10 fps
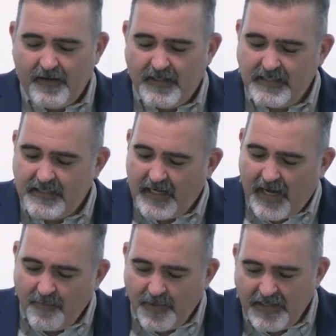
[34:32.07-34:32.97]
these
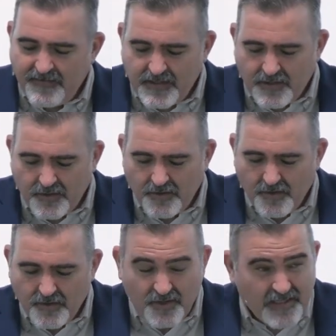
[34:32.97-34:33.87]
unbelievers to
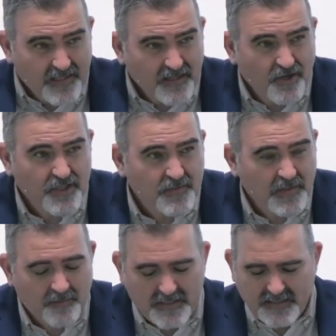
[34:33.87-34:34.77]
hear the gospel
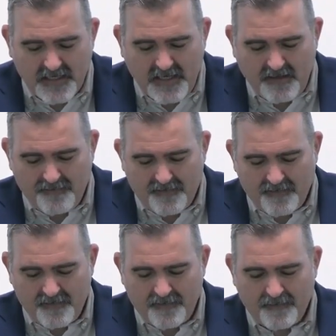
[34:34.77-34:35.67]
and be saved.
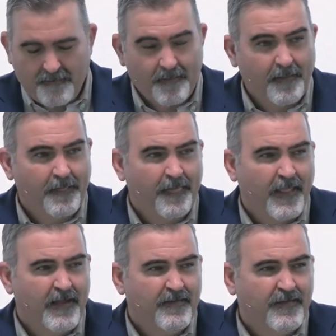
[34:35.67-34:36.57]

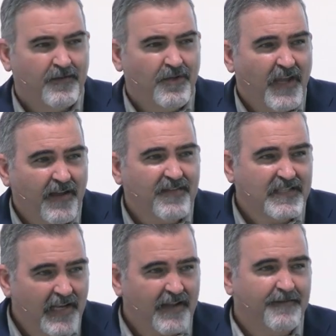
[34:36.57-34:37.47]
Do you have
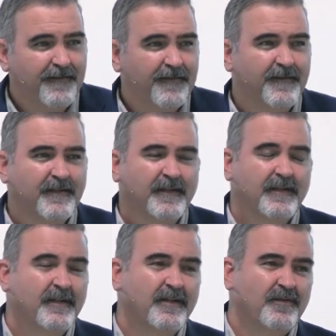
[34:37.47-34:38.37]
this love
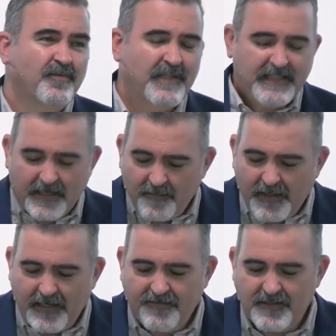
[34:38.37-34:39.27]
for these
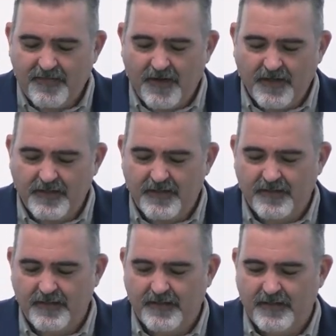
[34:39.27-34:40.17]
unbelievers, folks?
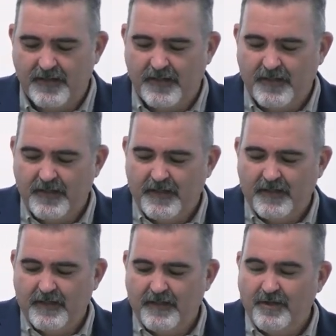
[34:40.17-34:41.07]

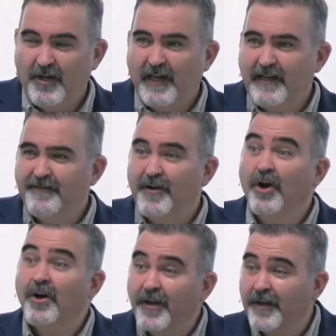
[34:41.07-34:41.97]
Do you love
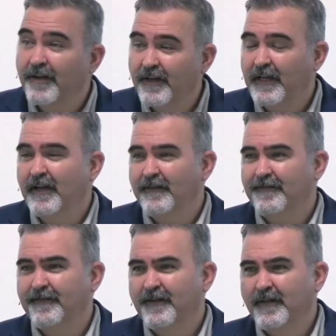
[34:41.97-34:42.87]
God
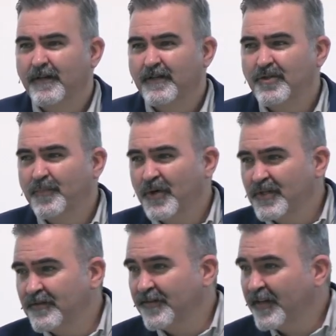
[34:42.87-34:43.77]
enough to
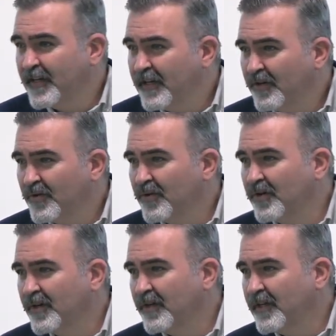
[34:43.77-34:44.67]
persevere in your
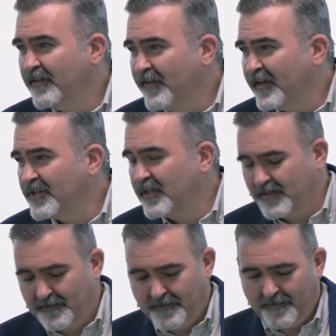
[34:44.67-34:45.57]

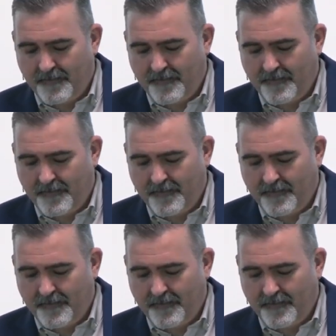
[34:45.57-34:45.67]
evangelism?